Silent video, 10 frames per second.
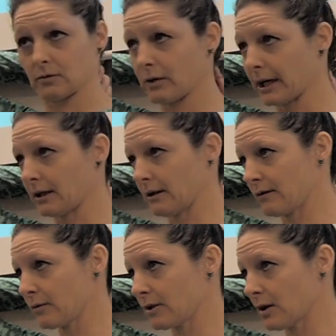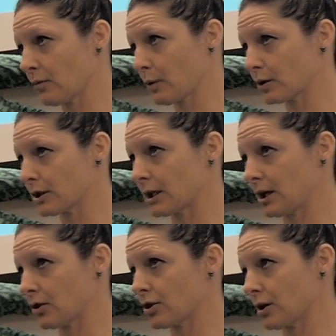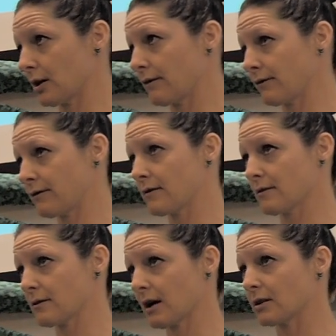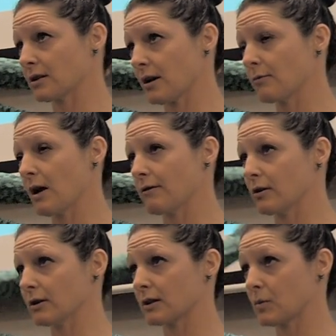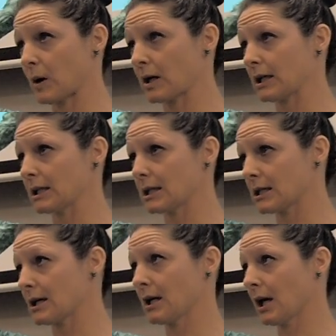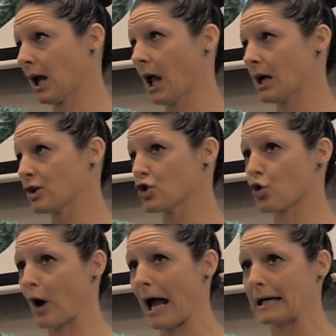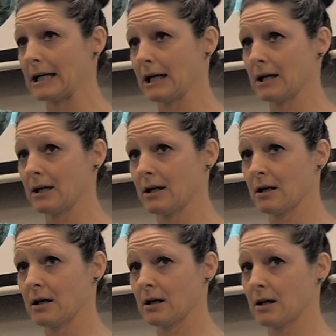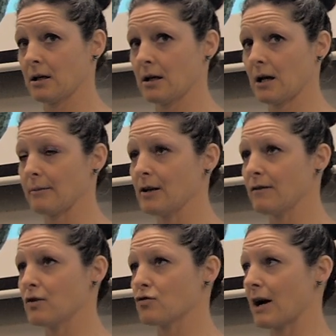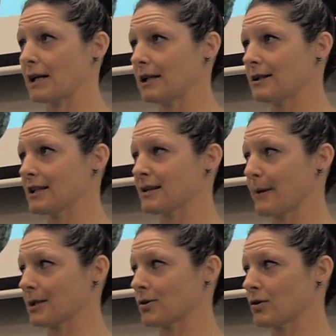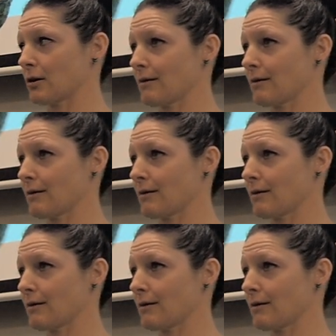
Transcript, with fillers: Right, every single person here should, on some level, experience dread. How many of you dreaded the semester?